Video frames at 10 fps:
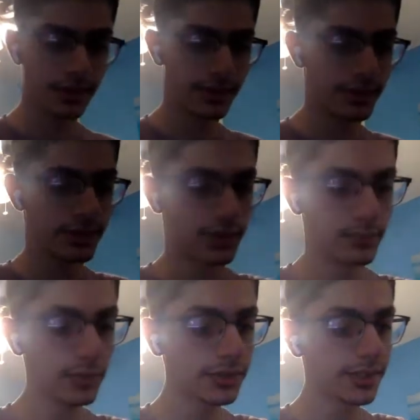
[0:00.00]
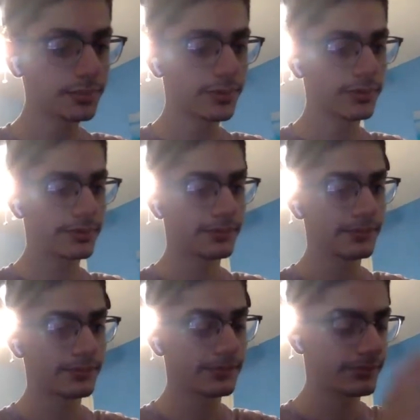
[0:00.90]
And then getting more tape,
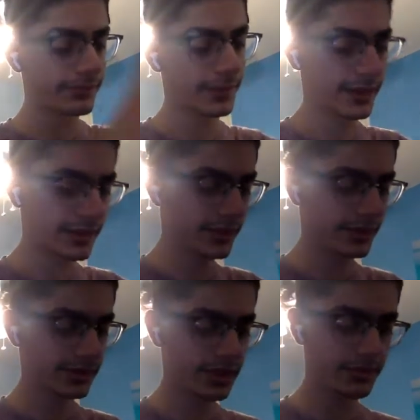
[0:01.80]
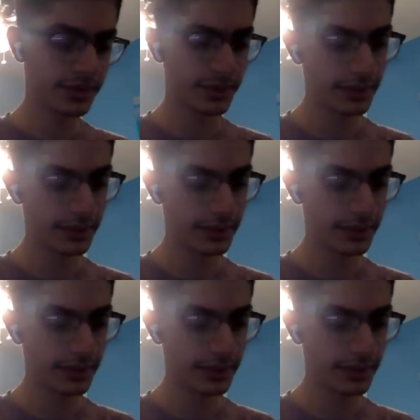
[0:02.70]
taping the